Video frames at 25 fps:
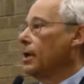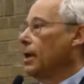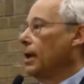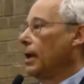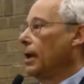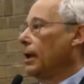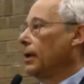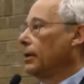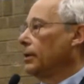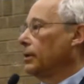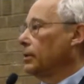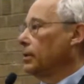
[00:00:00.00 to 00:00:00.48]

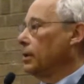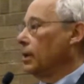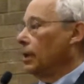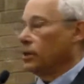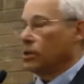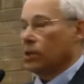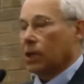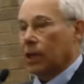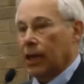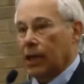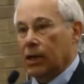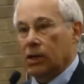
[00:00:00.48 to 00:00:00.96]
and
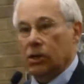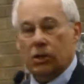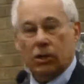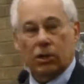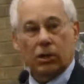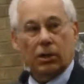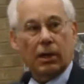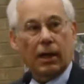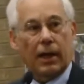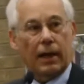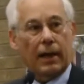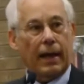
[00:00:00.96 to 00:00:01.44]

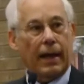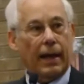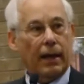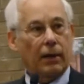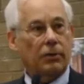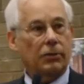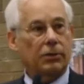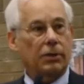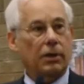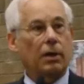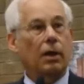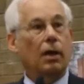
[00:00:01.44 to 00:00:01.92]
education and
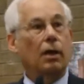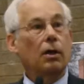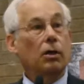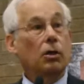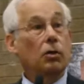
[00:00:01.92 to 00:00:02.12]
housing.